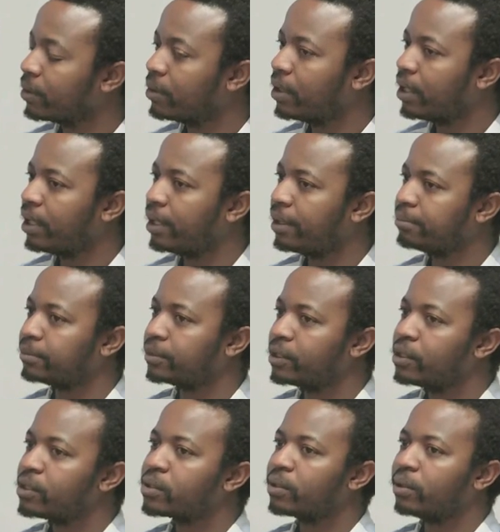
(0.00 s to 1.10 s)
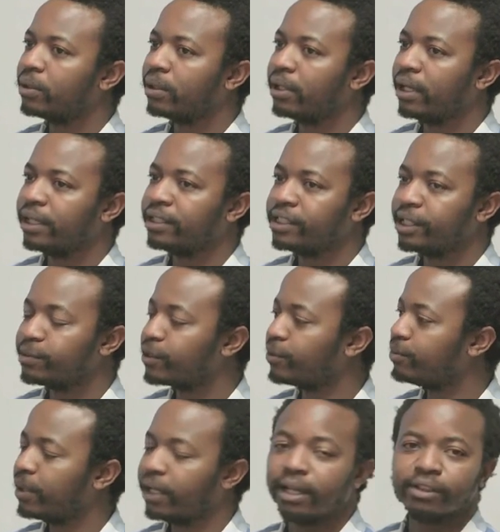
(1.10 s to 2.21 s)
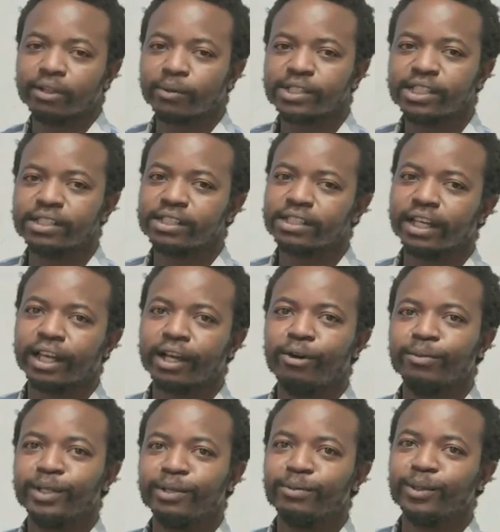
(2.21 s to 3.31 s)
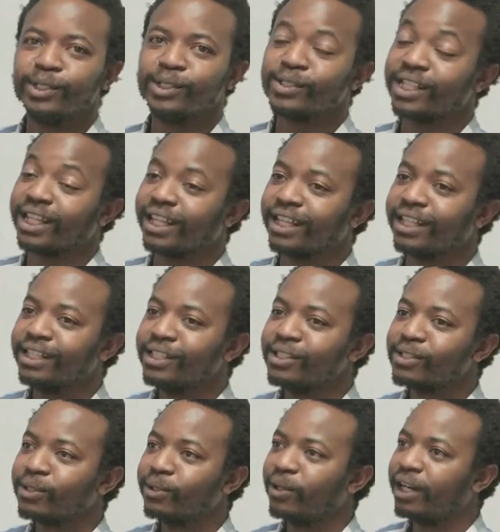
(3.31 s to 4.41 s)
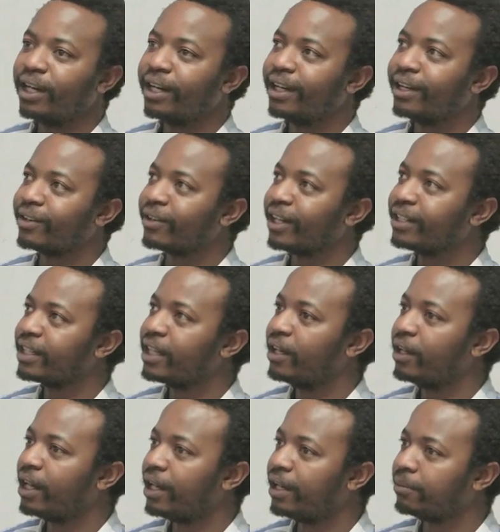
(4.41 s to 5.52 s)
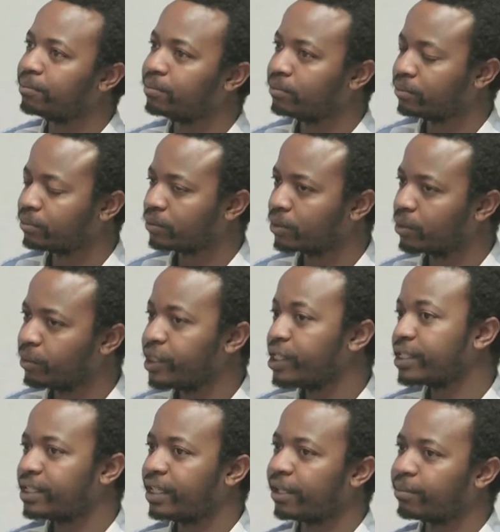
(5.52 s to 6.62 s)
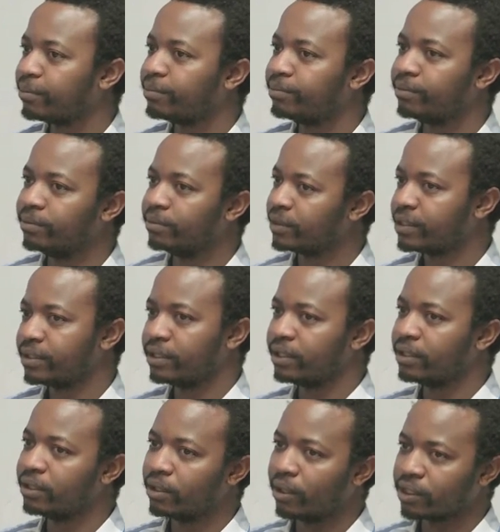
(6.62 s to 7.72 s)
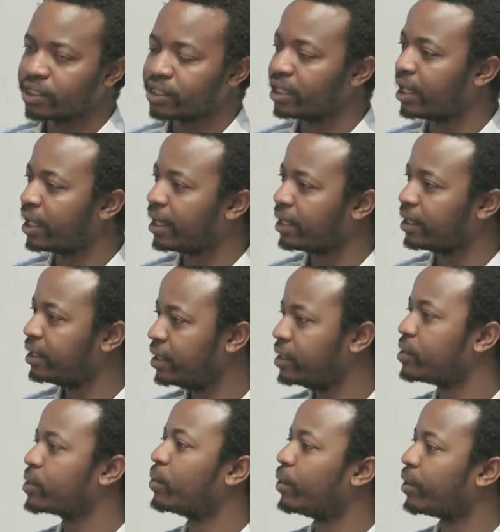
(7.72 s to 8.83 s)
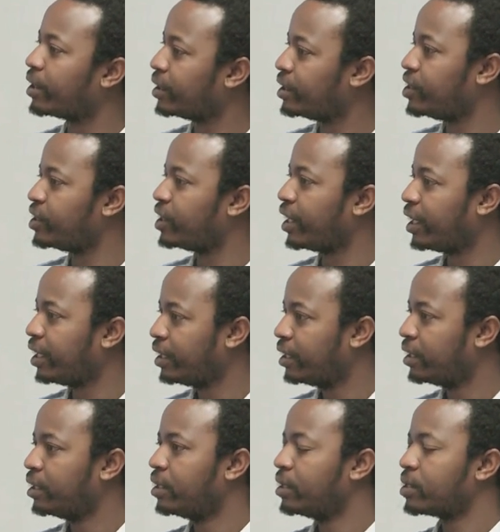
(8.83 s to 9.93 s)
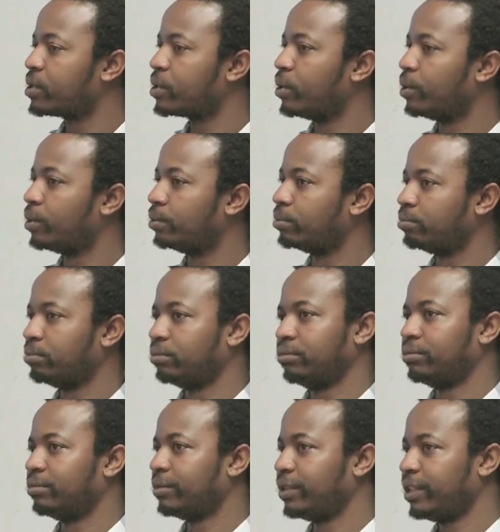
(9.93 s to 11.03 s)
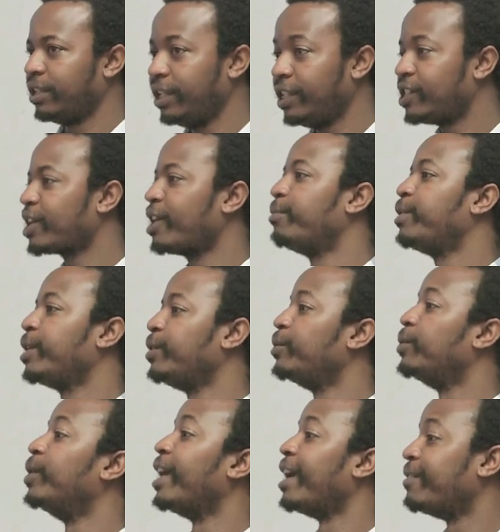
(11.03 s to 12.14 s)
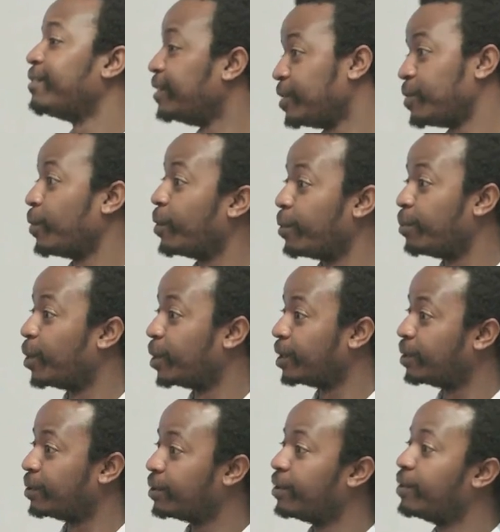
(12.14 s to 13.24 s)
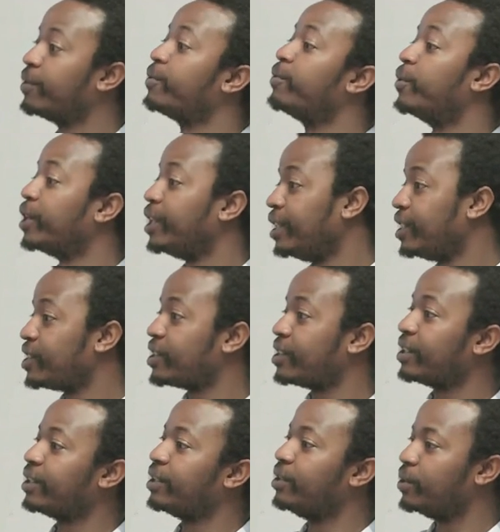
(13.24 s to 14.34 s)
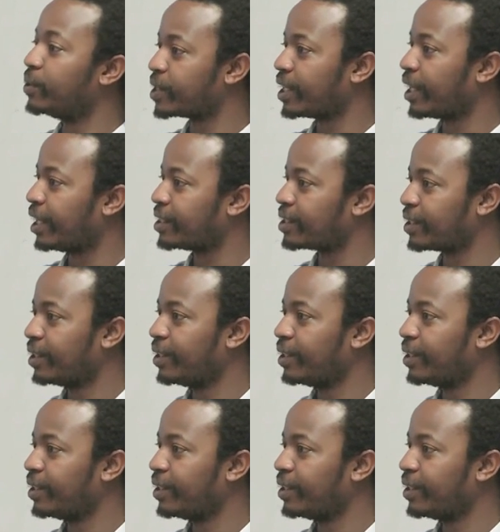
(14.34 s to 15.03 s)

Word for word: Um, so uh, in terms of uh, the question is like how many models are there? So uh, right now um, we just like launched uh, lead scoring GA. So each company will have its own model for each use case.